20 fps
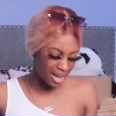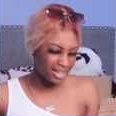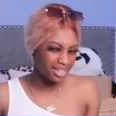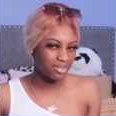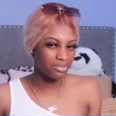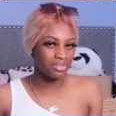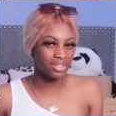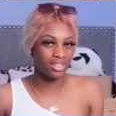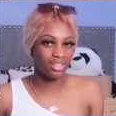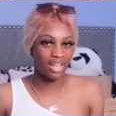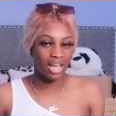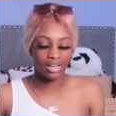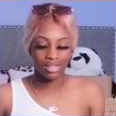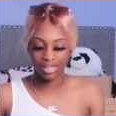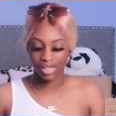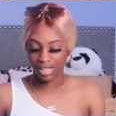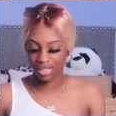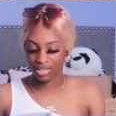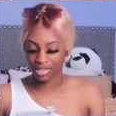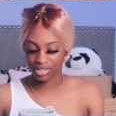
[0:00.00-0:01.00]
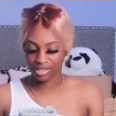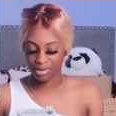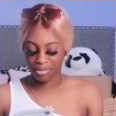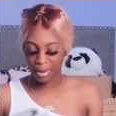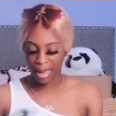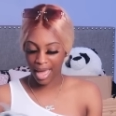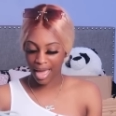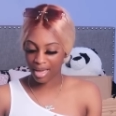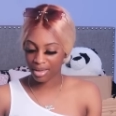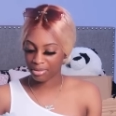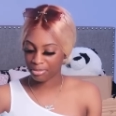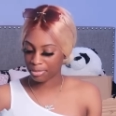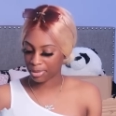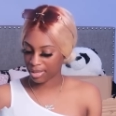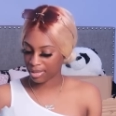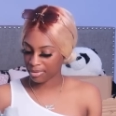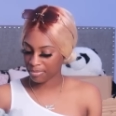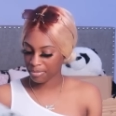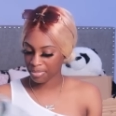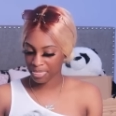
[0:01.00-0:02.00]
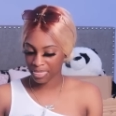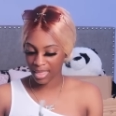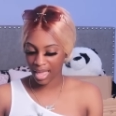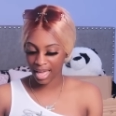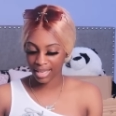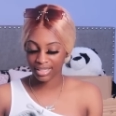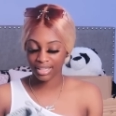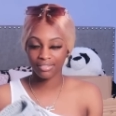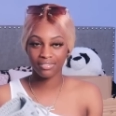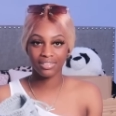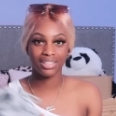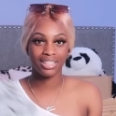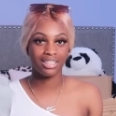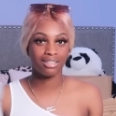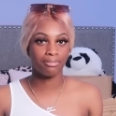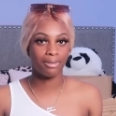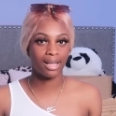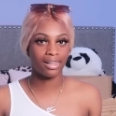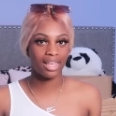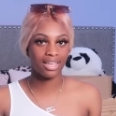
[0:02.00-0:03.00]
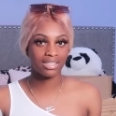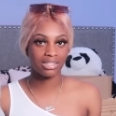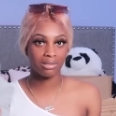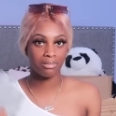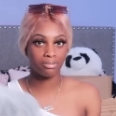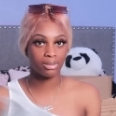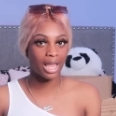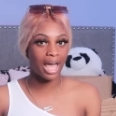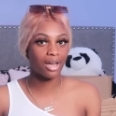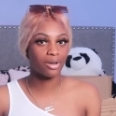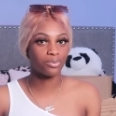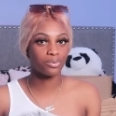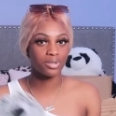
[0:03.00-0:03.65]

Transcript: I didn't really like the colors in the pack, but I definitely need to buy like some black